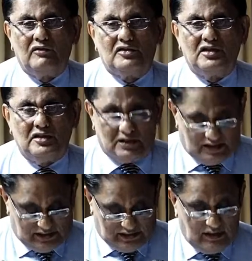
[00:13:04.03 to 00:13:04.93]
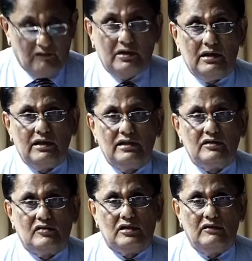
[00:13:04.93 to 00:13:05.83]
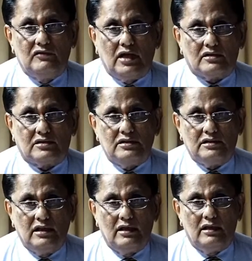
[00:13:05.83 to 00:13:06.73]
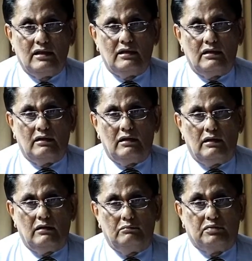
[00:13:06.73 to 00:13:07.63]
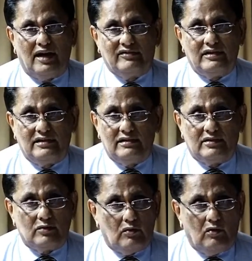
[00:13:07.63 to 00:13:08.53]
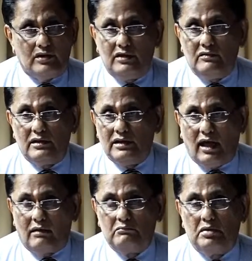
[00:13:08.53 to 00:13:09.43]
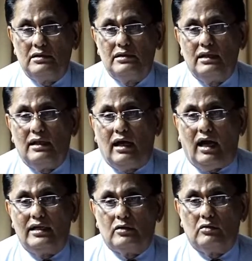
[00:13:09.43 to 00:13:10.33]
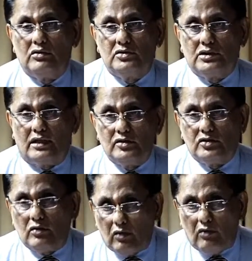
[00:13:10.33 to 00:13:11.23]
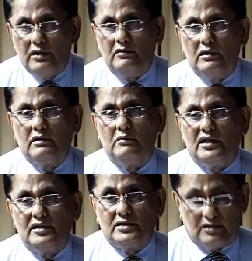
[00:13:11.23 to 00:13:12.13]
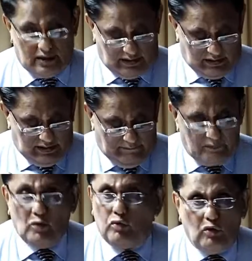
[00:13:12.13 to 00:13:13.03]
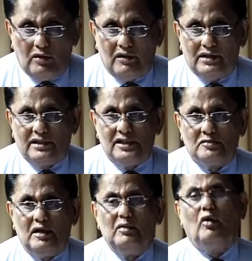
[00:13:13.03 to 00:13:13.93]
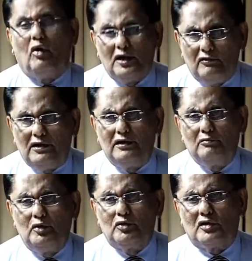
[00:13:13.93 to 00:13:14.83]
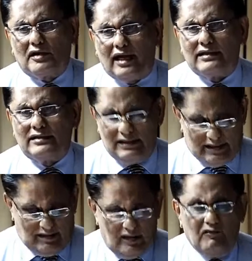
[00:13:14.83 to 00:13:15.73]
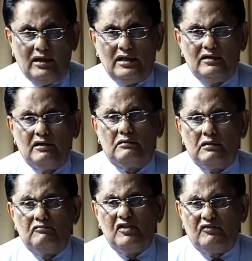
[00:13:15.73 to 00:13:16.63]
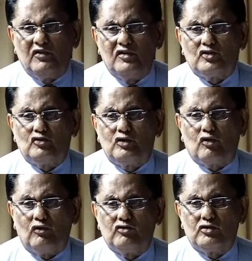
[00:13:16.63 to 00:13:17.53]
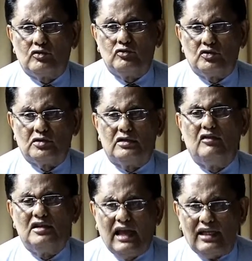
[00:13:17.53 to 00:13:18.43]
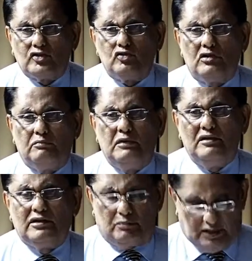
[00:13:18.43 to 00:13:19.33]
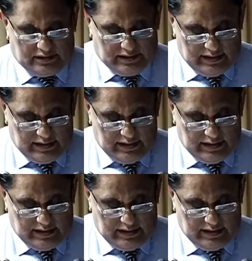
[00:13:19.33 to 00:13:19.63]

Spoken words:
citizens, whether it's a Chief Justice, President, or even humble High Court judge, or even a magistrate, whoever it is, maybe, or even a bureaucrat. When he refers to the Constitution, when he has to interpret it,